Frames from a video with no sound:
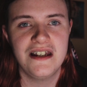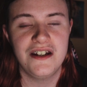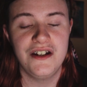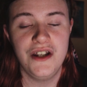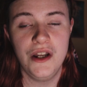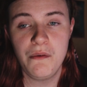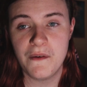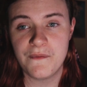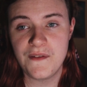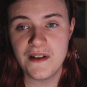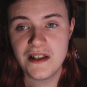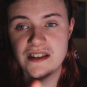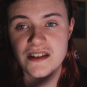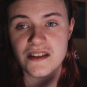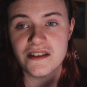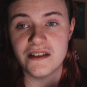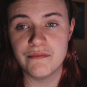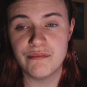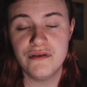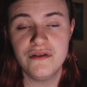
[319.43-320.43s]
no
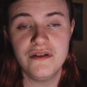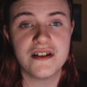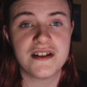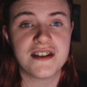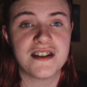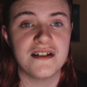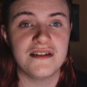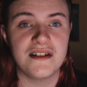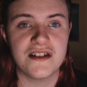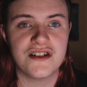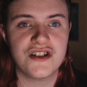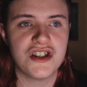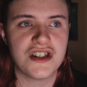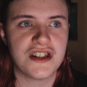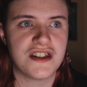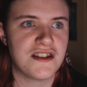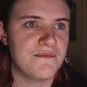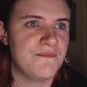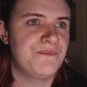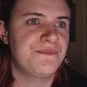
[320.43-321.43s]
offense to the person, it's
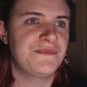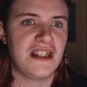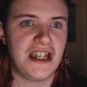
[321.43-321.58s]
just,